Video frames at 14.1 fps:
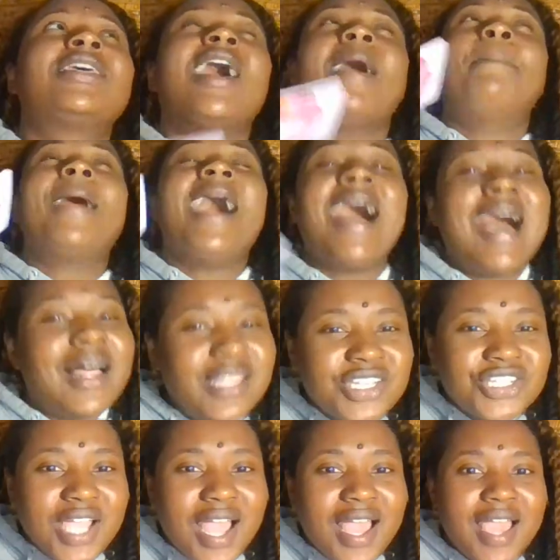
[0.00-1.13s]

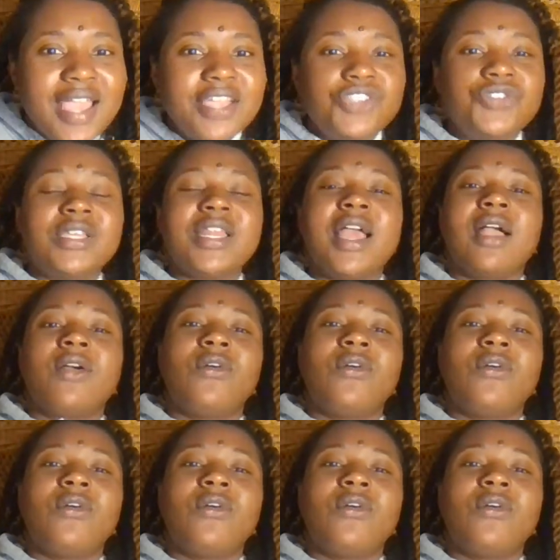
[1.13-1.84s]
apologize. You cannot